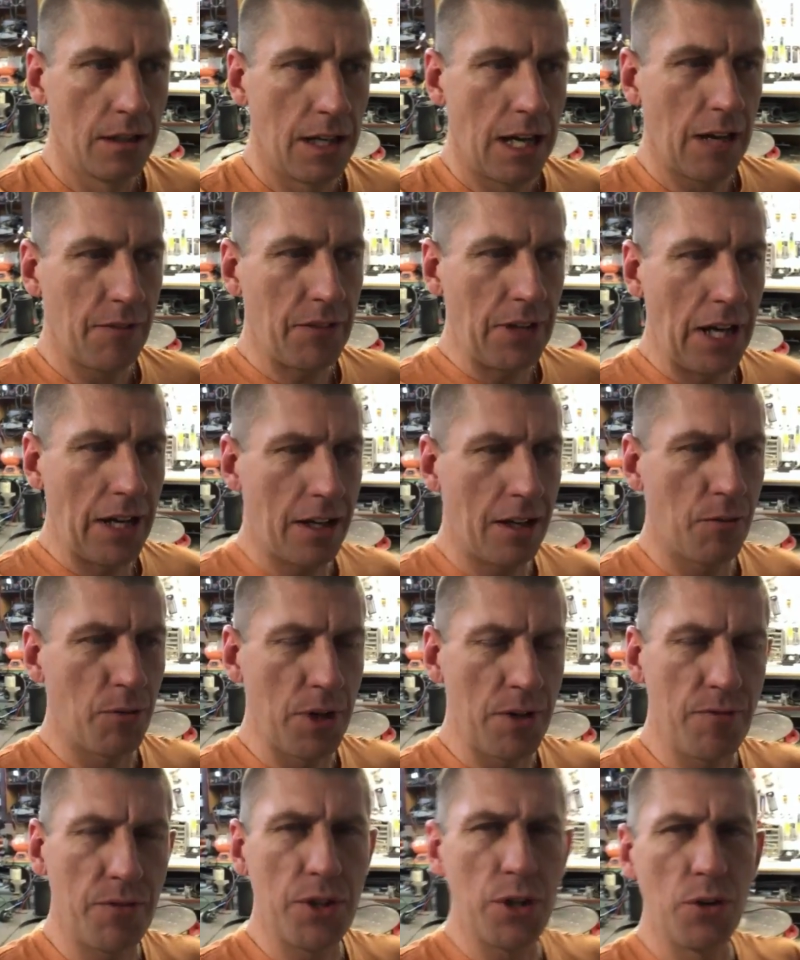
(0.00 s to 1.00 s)
I've got a
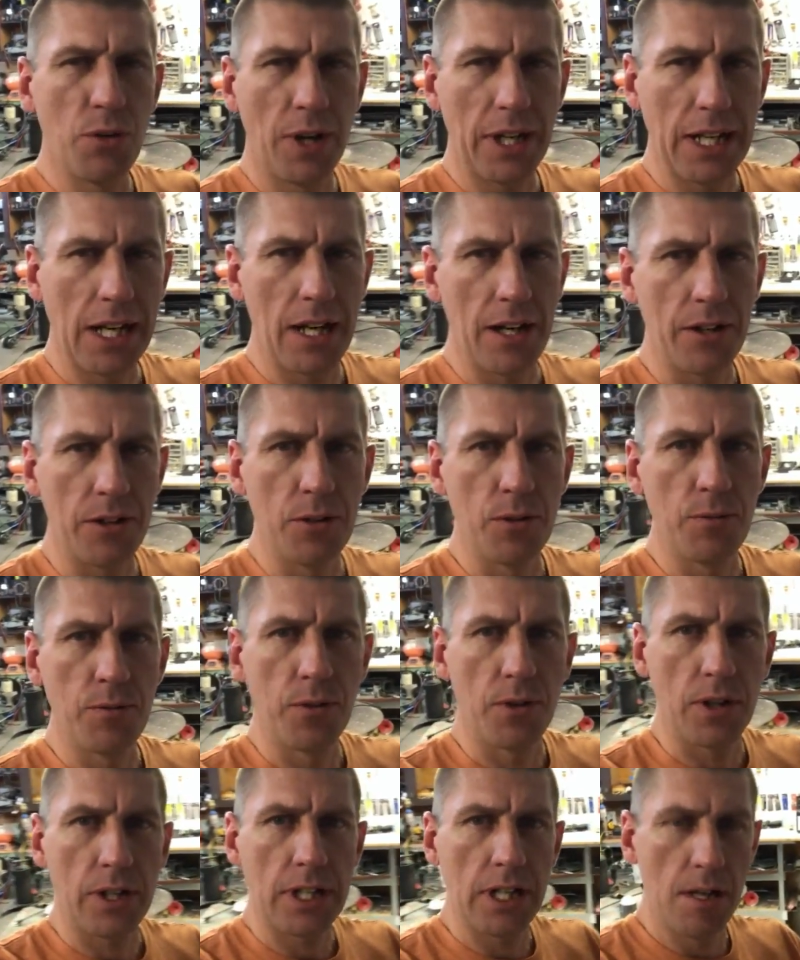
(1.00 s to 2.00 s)
review I got to do
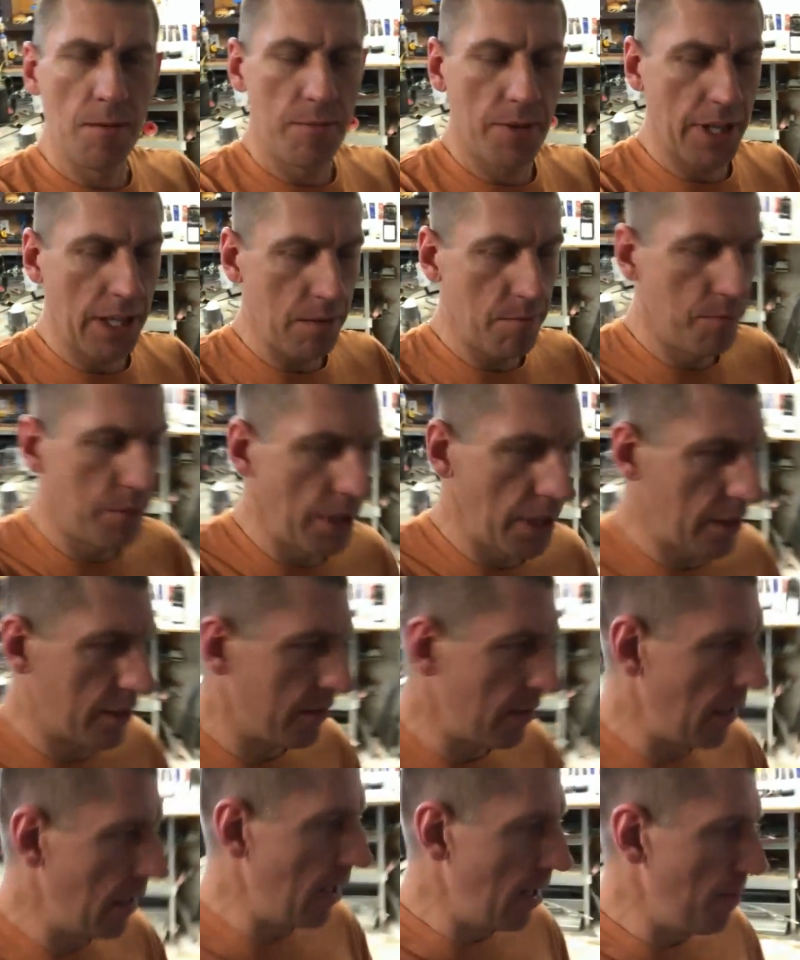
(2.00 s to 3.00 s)
for a company, but
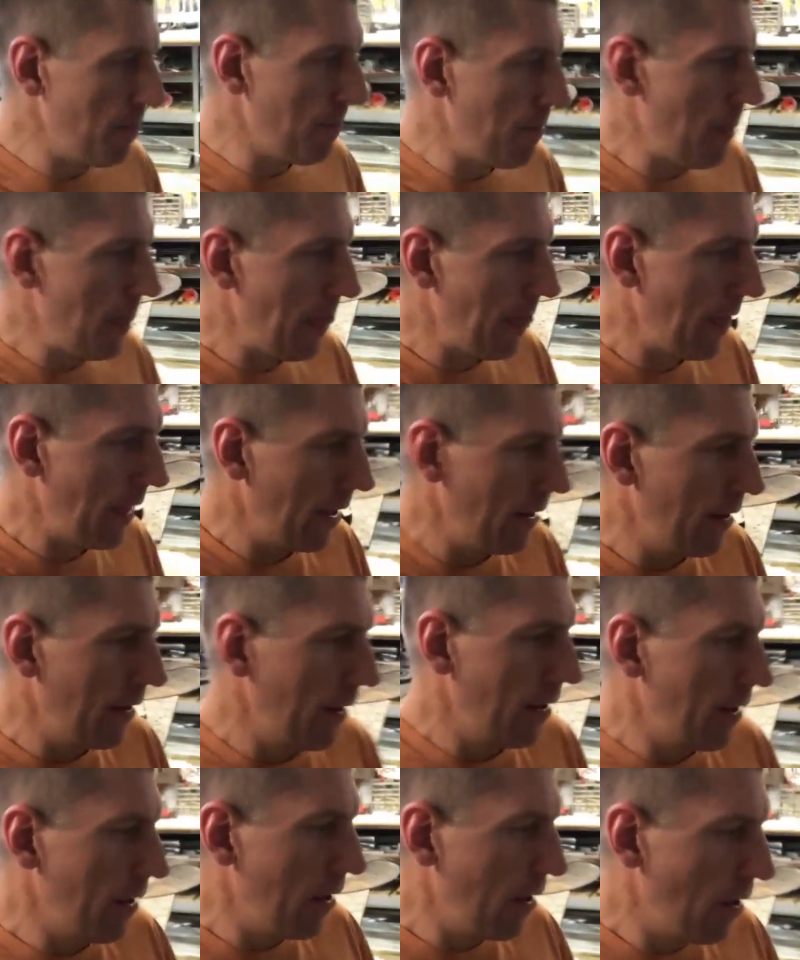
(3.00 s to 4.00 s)

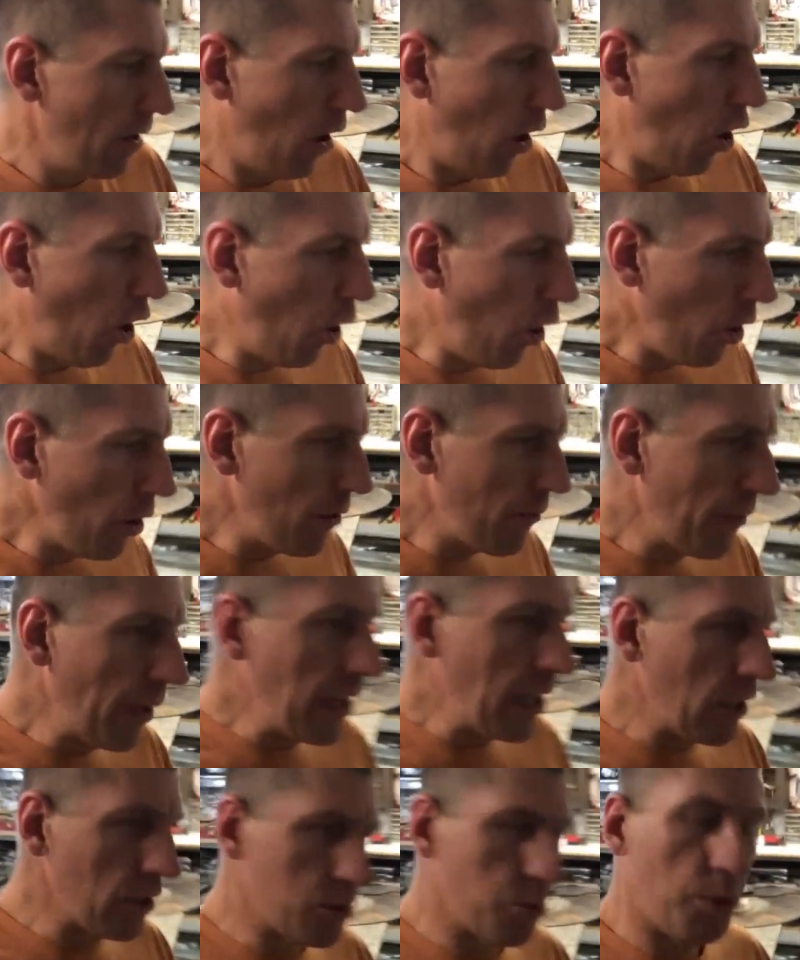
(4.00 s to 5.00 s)
all the
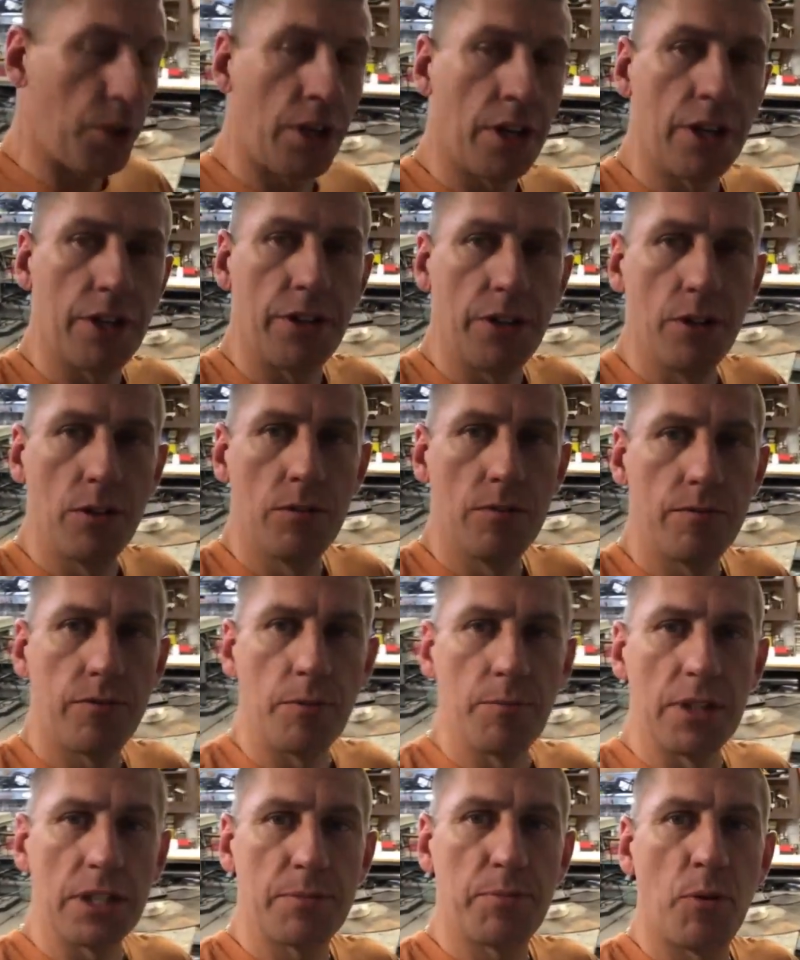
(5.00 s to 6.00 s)
videos we're going to do
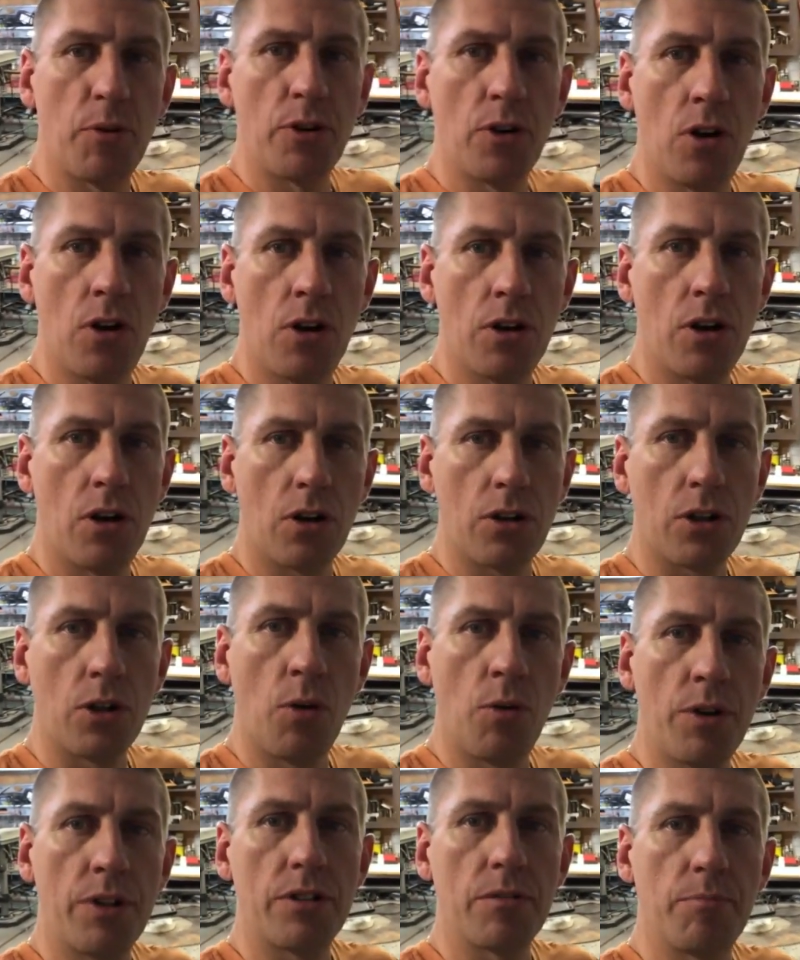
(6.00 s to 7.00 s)
from this point on are
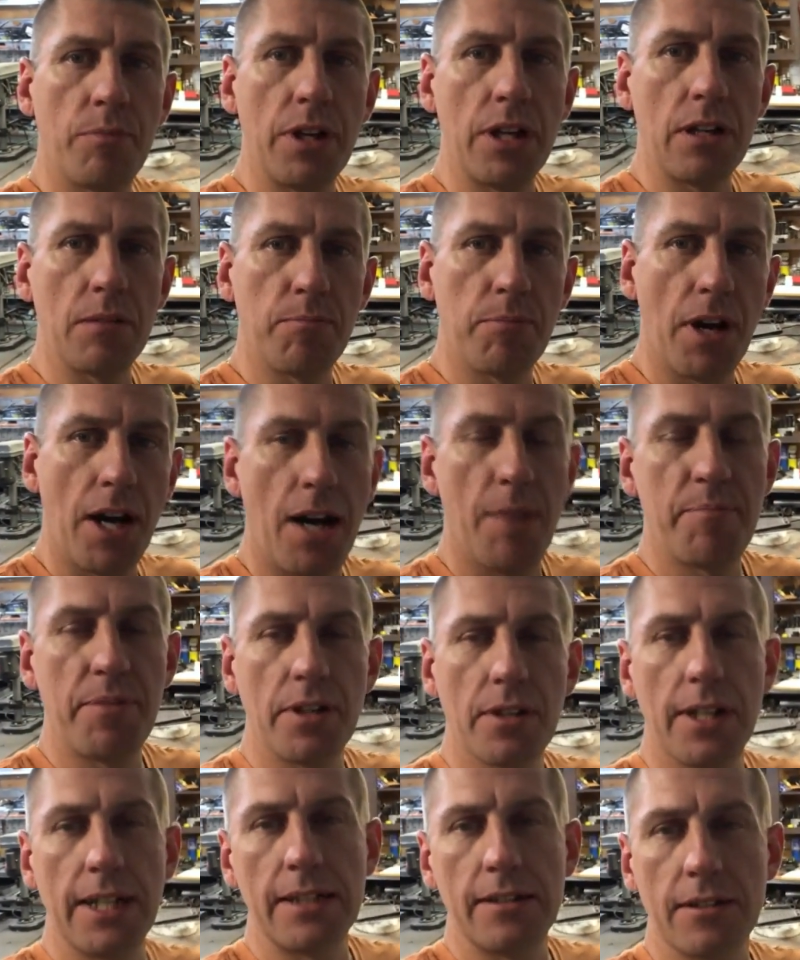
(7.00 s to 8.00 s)
going to be to
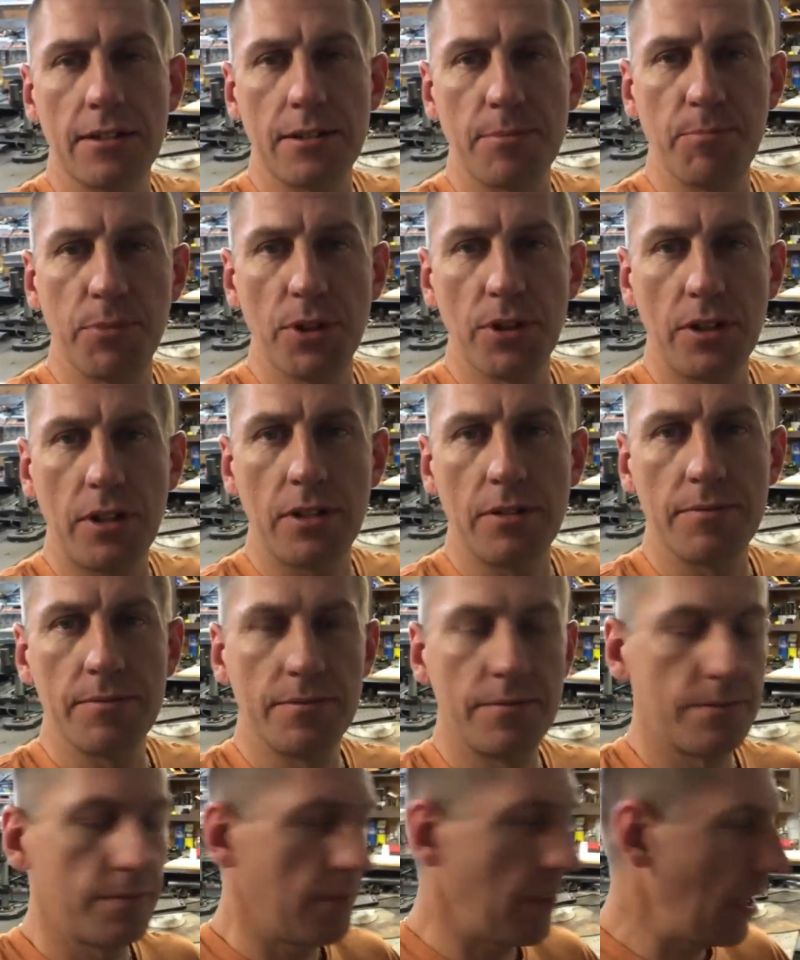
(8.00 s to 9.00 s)
populate this book.
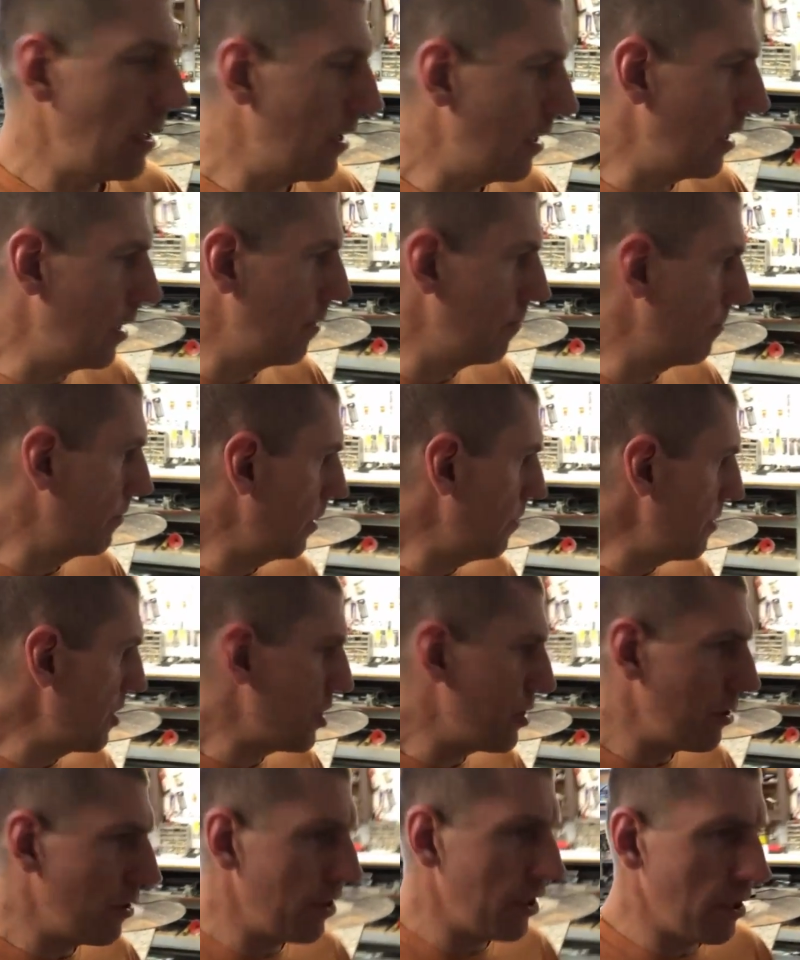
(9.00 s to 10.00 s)
Let me
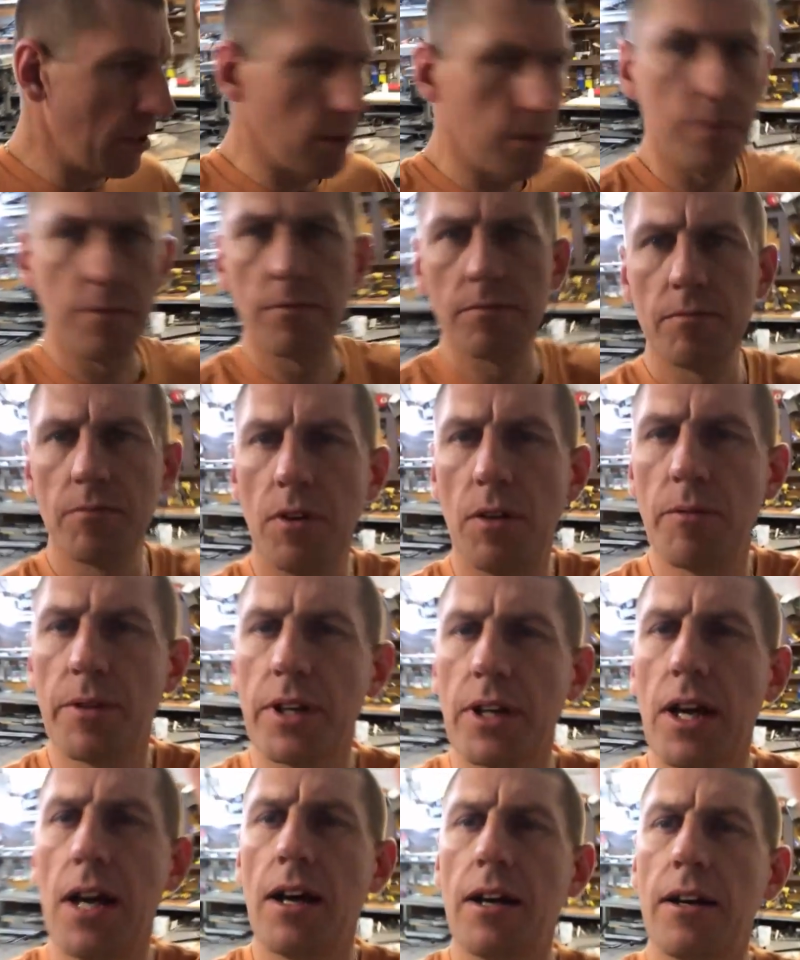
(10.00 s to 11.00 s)
show you what we
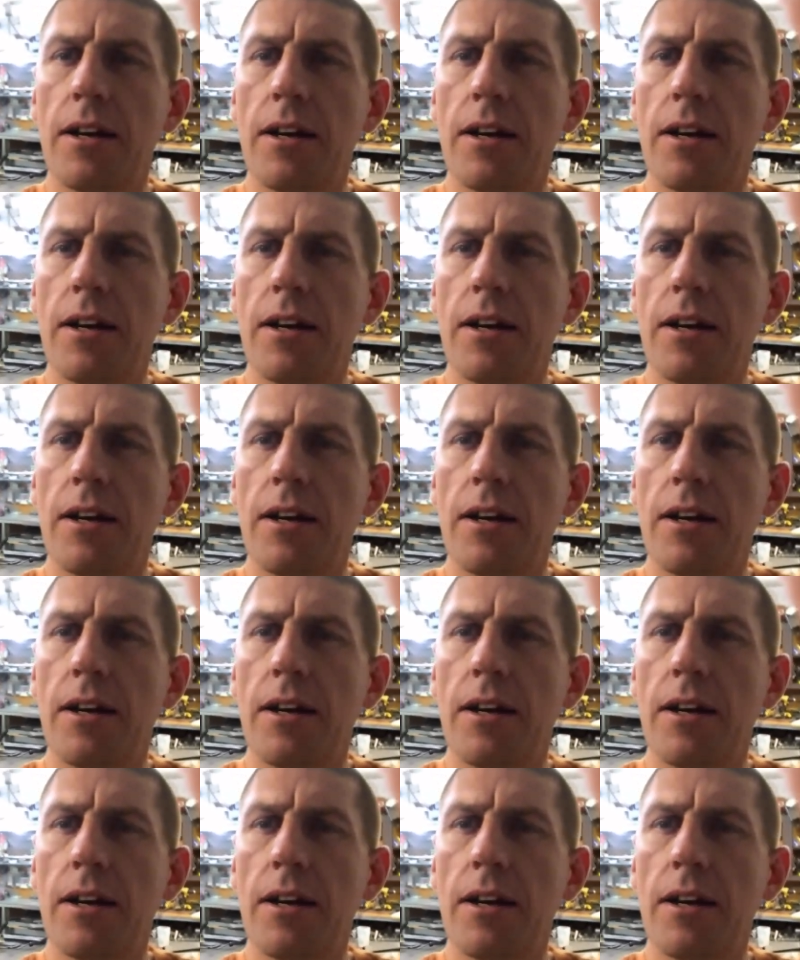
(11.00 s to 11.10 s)
got